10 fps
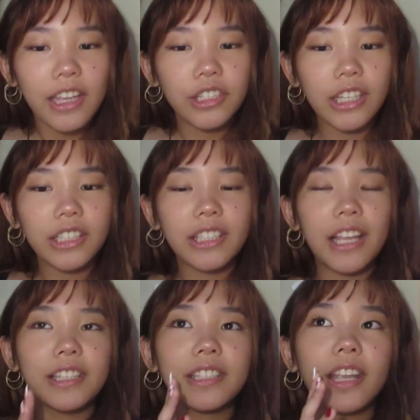She just
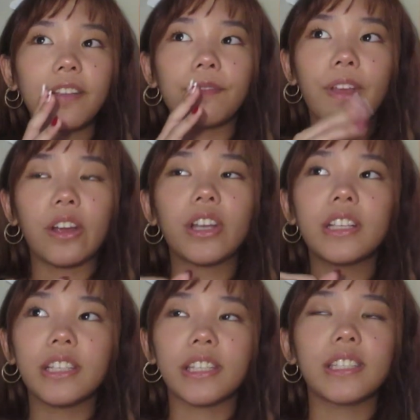has this like very
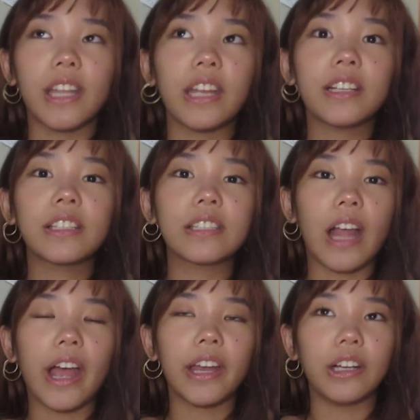distinct
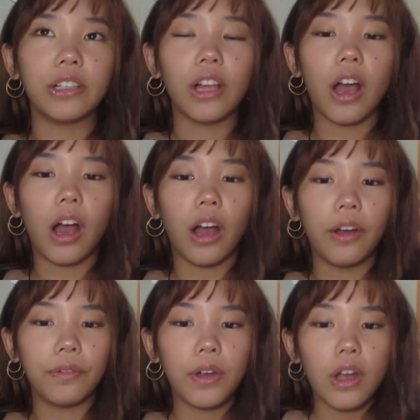style
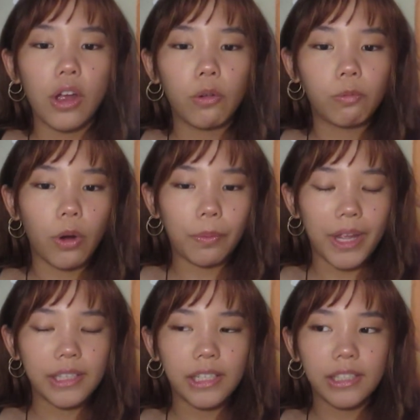of
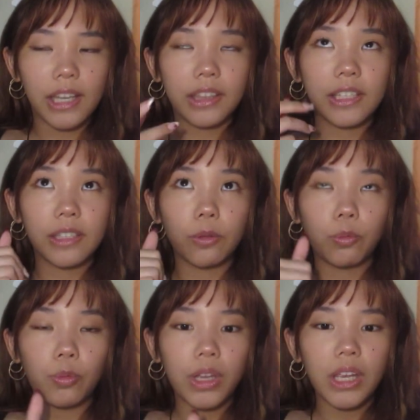romance. It's like this
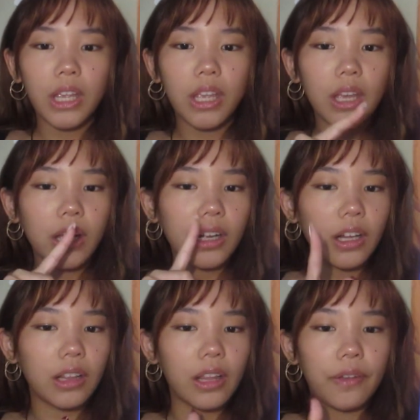witty,
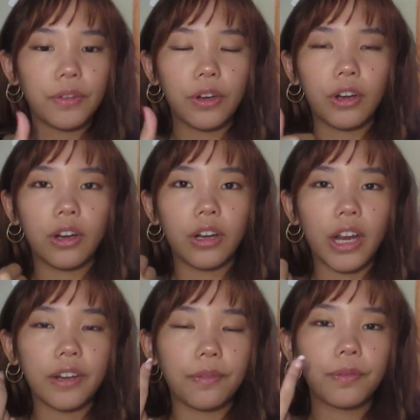clever,
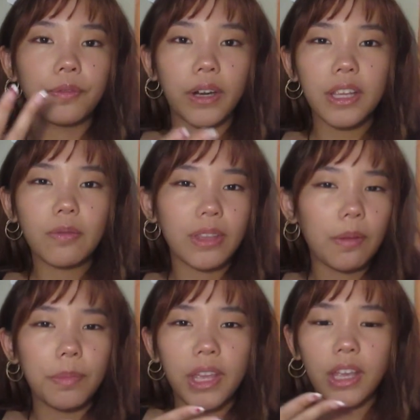kind of funny
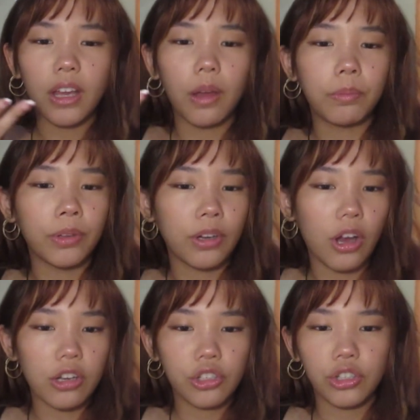without being
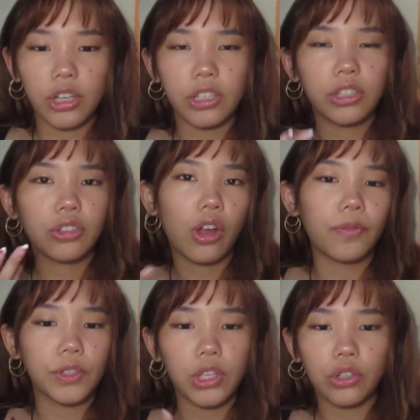obnoxious
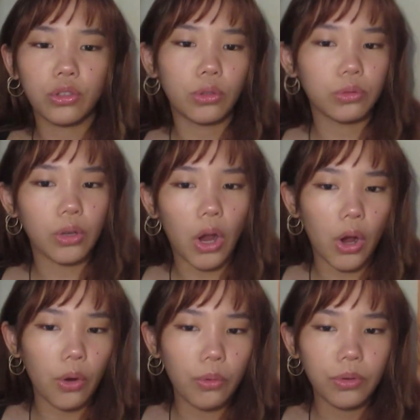conversational
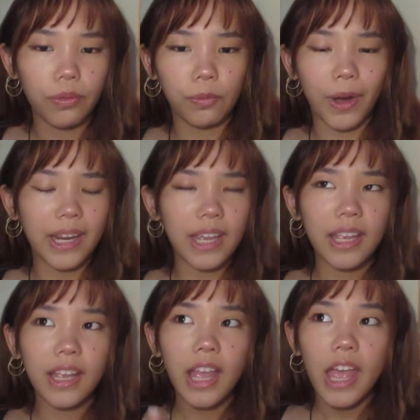tone of writing.